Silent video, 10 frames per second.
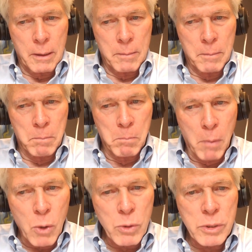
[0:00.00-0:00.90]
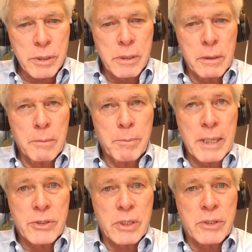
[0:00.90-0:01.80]
Most
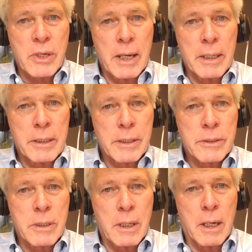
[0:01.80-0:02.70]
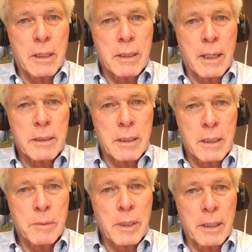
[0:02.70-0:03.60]
basic scientists are not
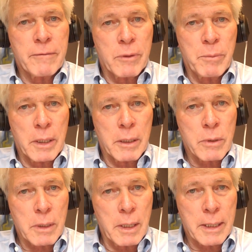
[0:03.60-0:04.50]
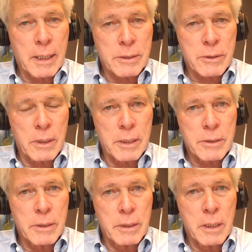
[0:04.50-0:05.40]
intimately familiar with
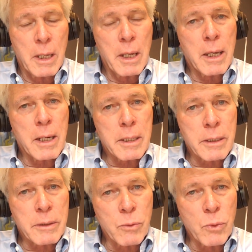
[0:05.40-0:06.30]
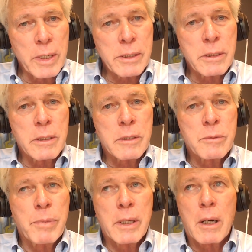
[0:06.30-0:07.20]
glycosylation. And I think the reason is
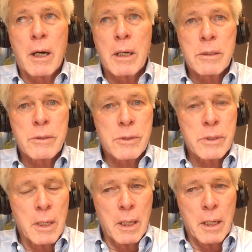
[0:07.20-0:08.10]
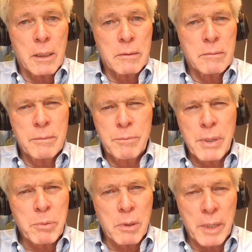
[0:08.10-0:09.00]
because
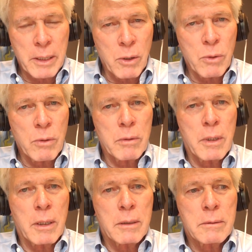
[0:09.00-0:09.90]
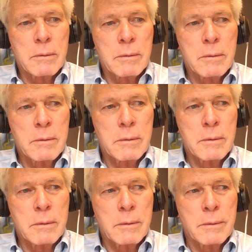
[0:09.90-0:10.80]
people may know,
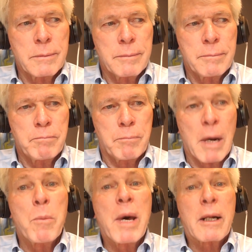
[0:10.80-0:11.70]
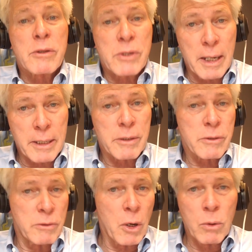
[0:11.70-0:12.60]
biomedical scientists
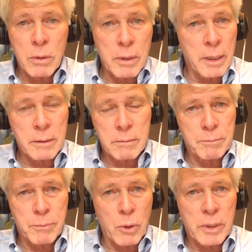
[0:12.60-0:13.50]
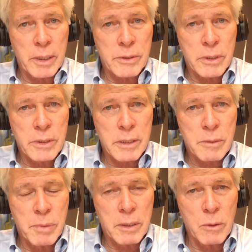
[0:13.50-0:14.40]
know that proteins
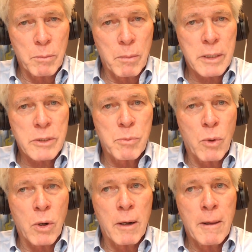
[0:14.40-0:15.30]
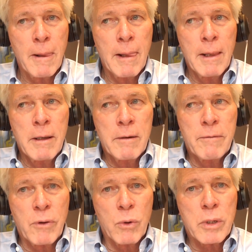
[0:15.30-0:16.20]
exist, they're much more
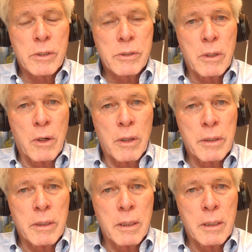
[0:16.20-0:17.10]
focused on